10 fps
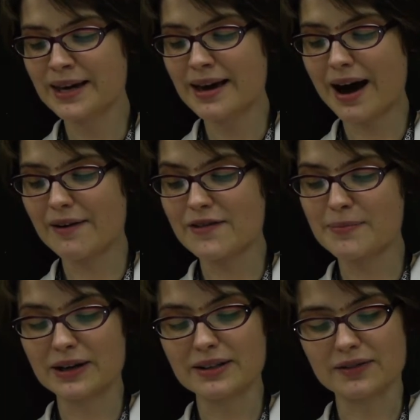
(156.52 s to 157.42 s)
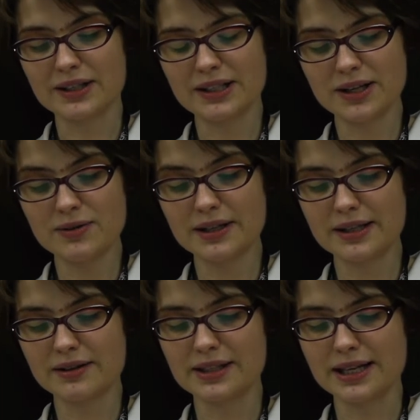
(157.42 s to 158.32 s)
However, because of continuing
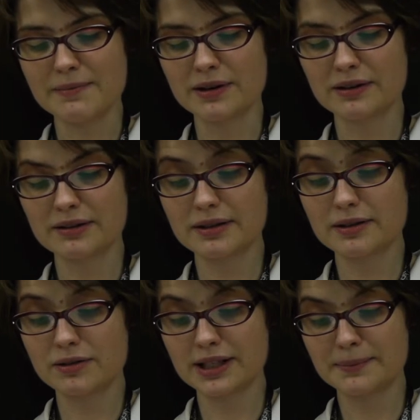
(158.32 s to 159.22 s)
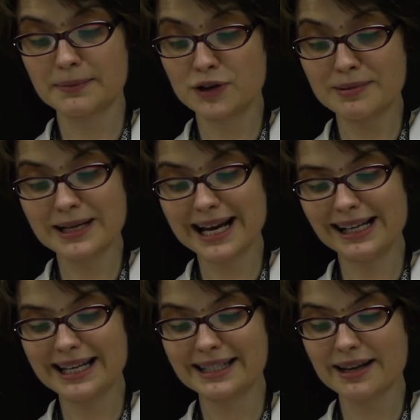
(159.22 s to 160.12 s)
secrecy amongst
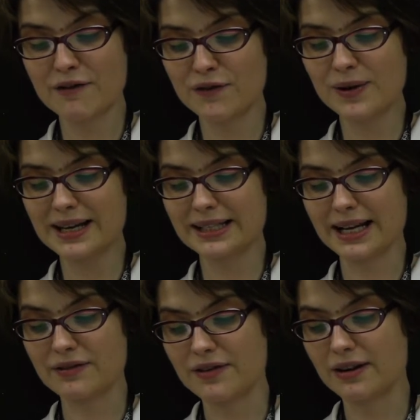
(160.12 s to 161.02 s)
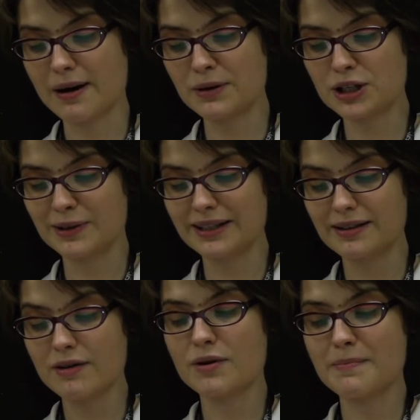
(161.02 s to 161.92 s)
cryptanalysts, a full extent of her accomplishment
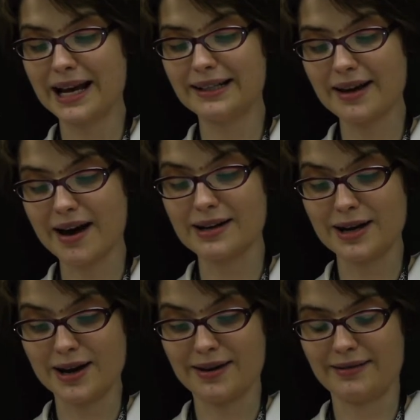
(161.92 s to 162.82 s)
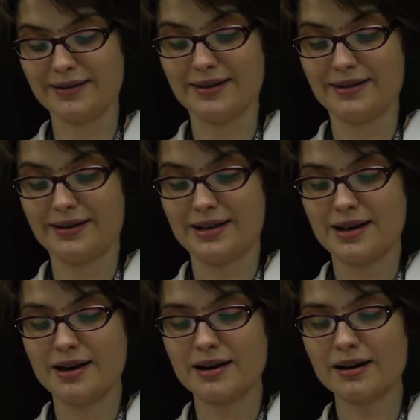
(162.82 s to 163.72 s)
remains unknown.
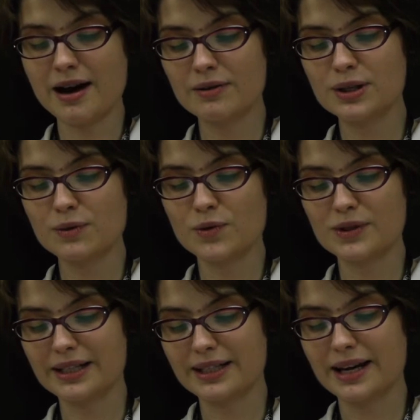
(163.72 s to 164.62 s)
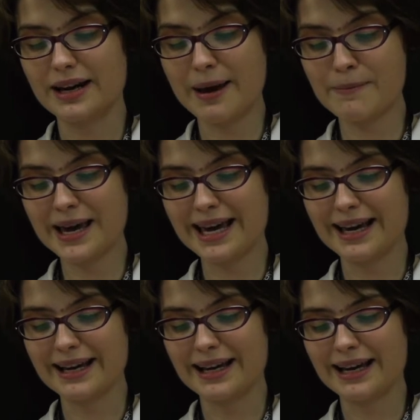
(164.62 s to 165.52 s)
Clarke was awarded an
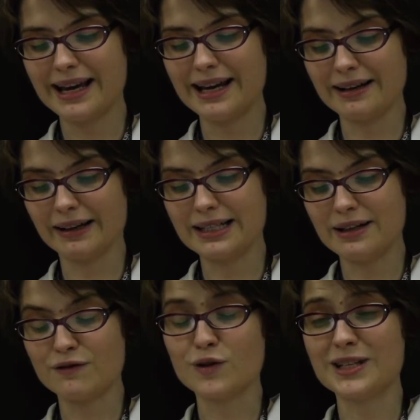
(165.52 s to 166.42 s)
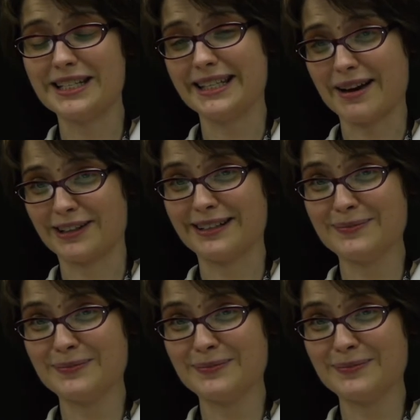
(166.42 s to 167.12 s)
MBE in 1947.